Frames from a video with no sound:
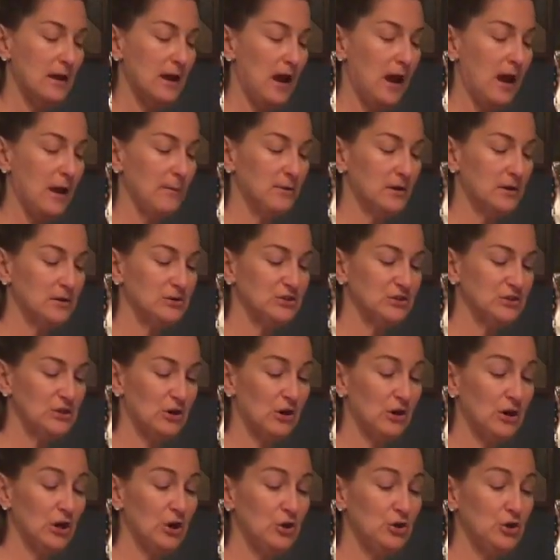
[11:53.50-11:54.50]
I'm gonna
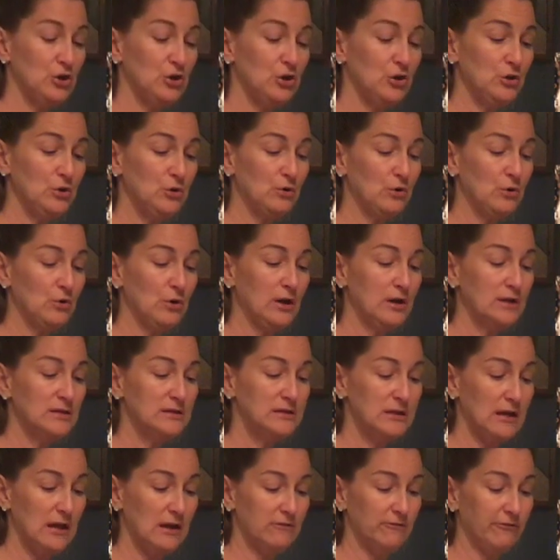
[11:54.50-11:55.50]
start a new
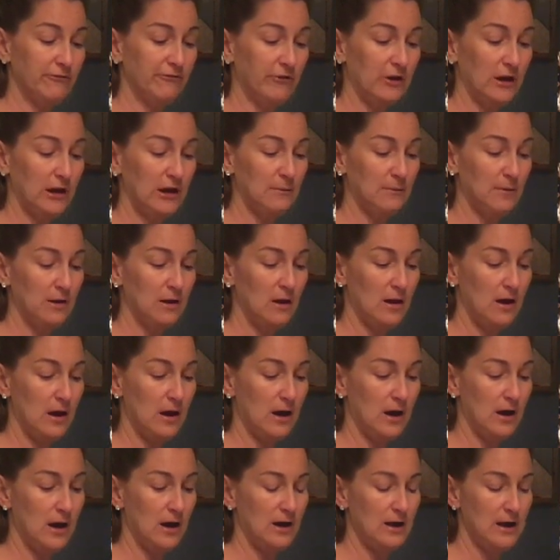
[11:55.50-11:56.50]
10 frame
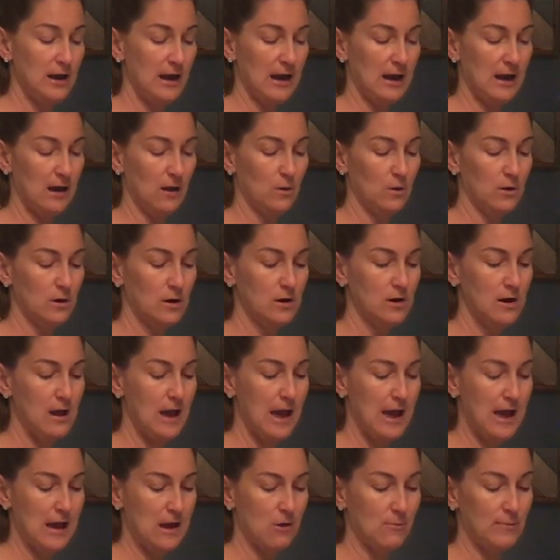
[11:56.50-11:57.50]
on our
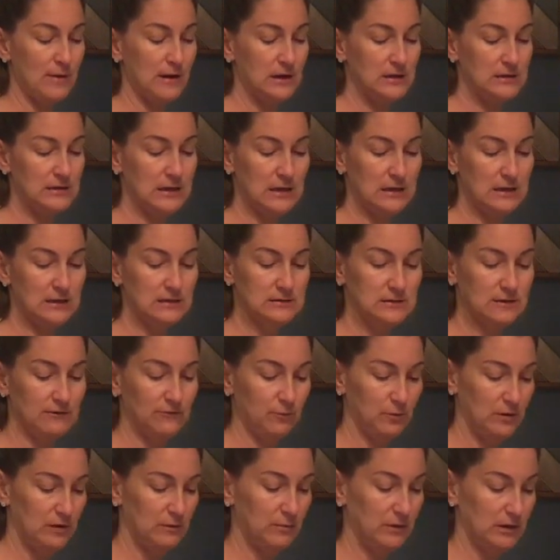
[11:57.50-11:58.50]
how many days have
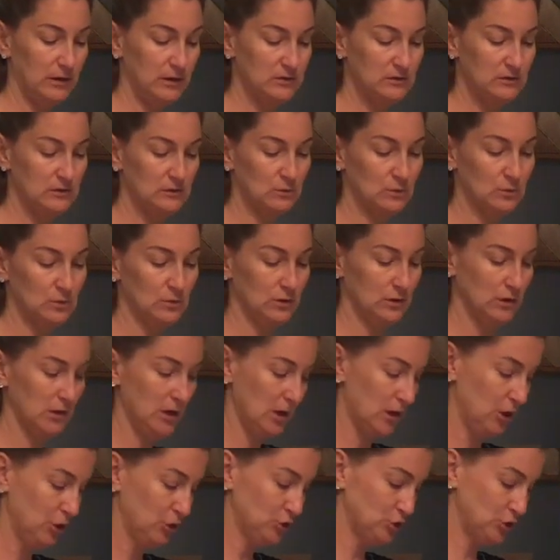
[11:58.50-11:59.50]
we been in school
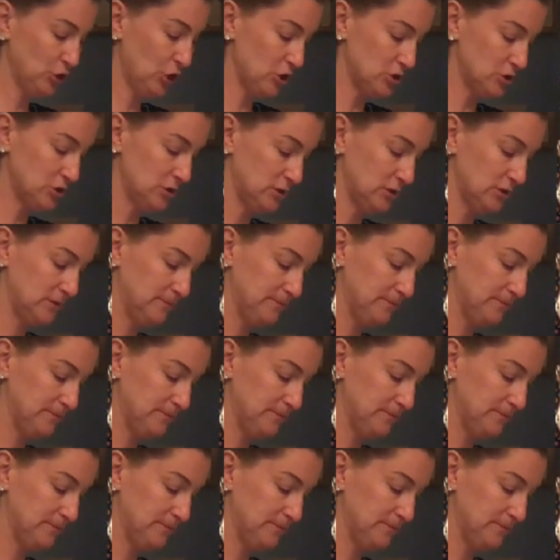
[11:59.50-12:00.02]
chart.